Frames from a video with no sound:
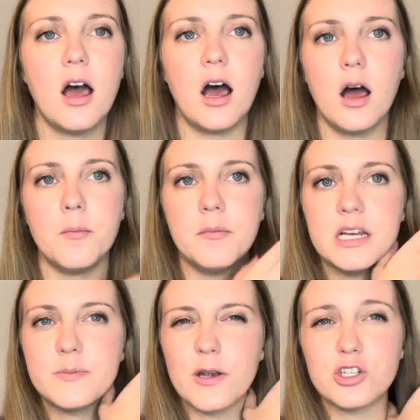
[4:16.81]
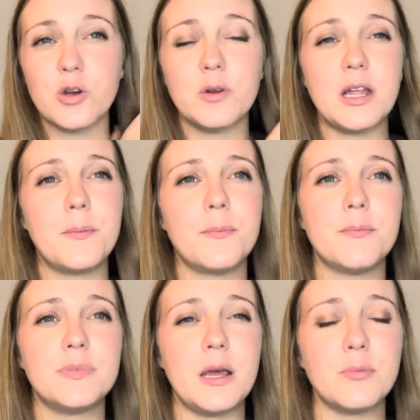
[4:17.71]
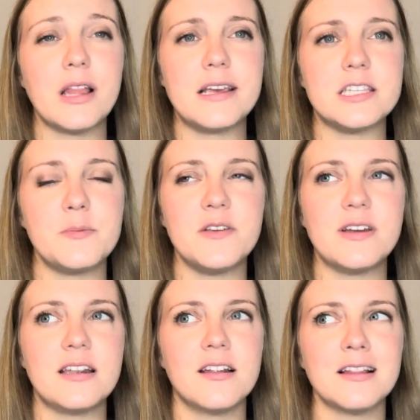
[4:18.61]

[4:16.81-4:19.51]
especially when they play some even